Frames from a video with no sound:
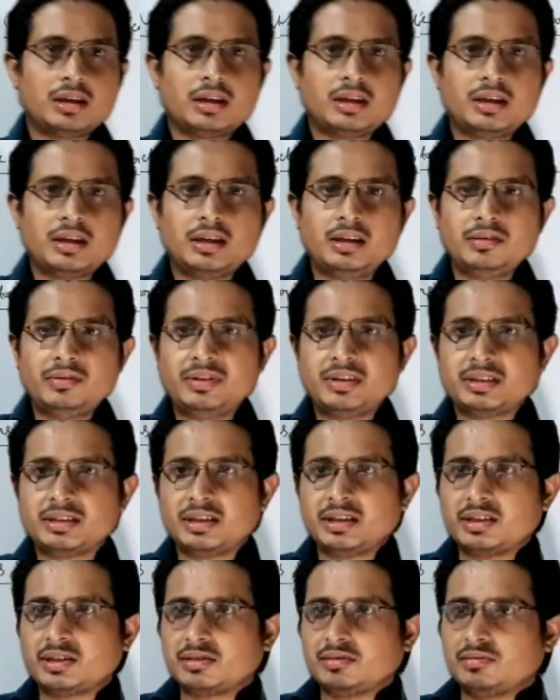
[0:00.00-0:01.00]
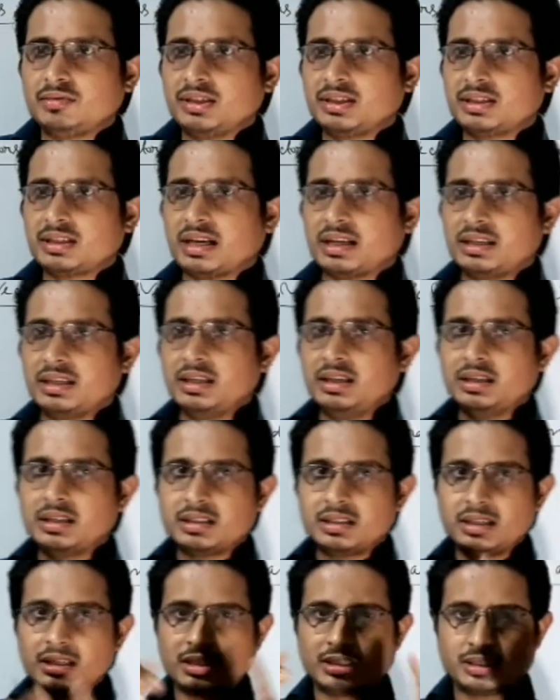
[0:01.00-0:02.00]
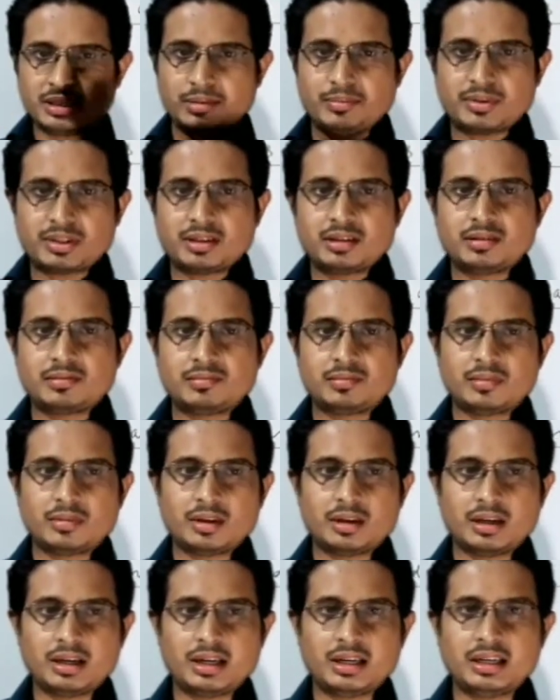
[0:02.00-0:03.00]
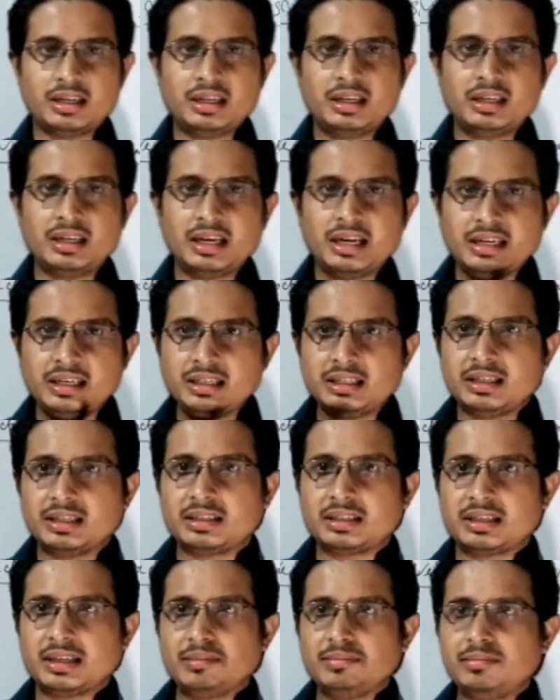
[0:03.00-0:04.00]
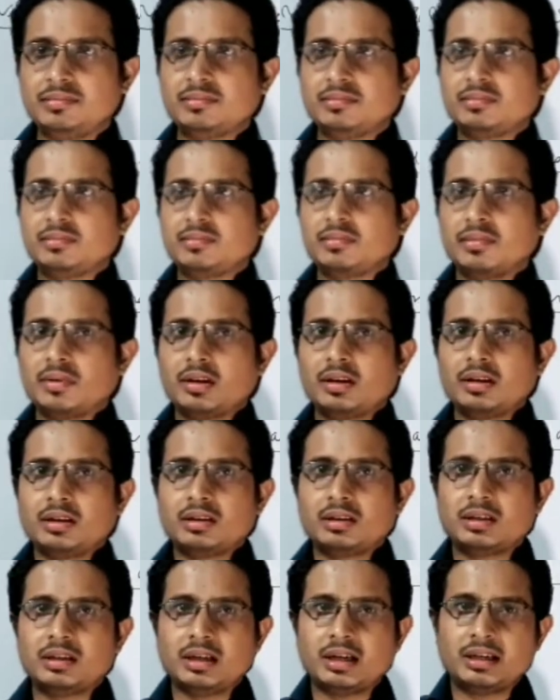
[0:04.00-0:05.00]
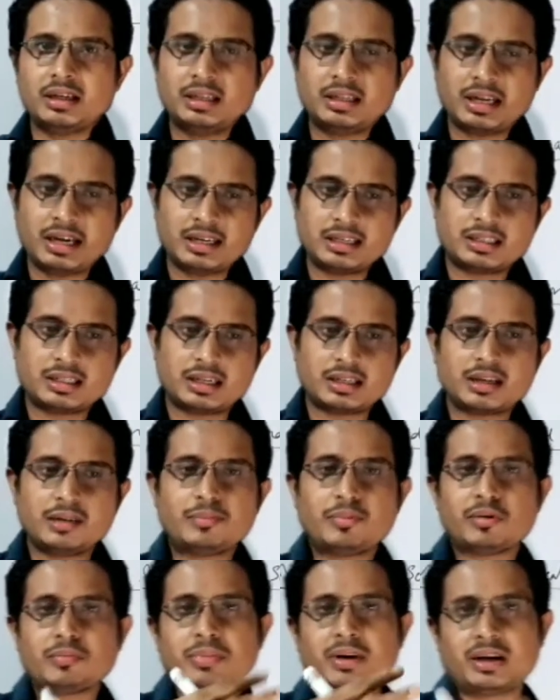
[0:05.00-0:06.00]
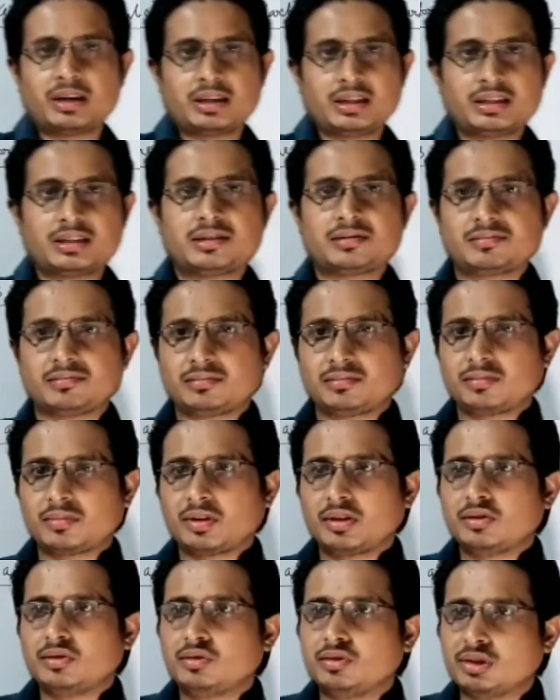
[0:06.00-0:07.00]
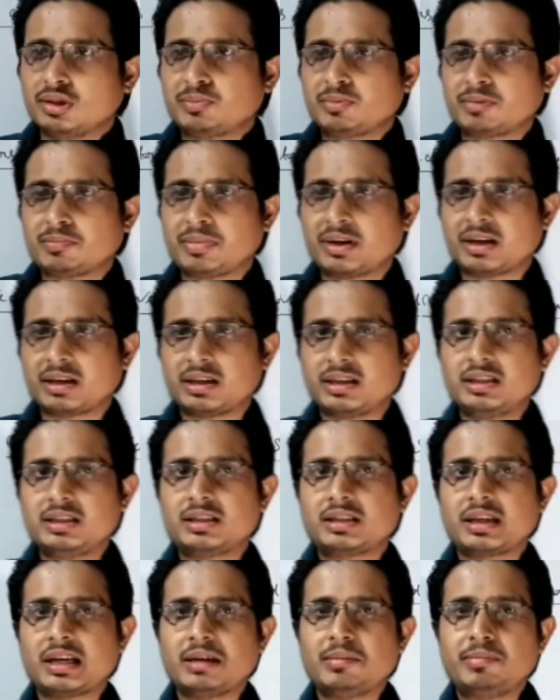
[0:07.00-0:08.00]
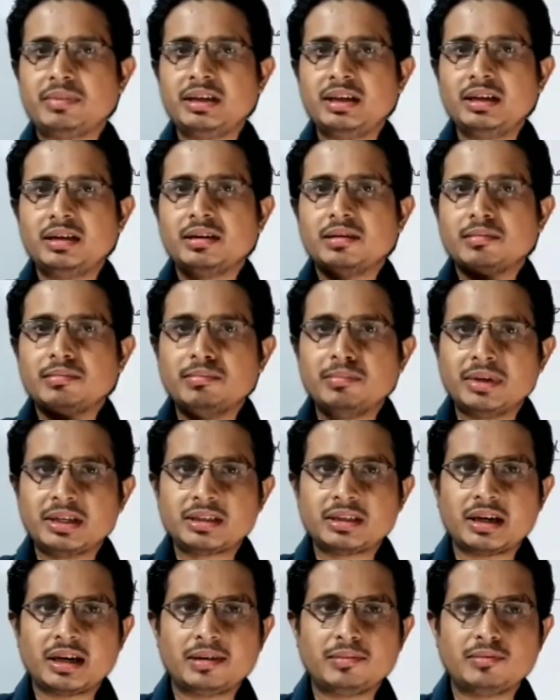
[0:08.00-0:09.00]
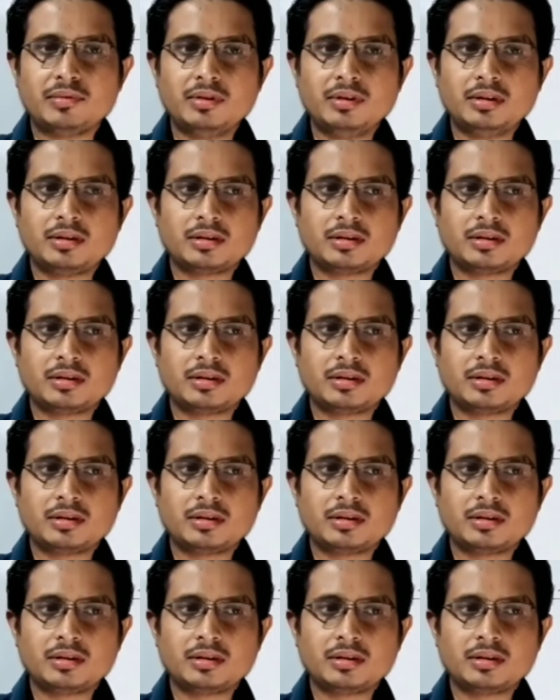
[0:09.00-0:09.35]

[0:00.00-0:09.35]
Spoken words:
In physics, we study systems, and in any system, it has certain properties. Those properties can be measurable,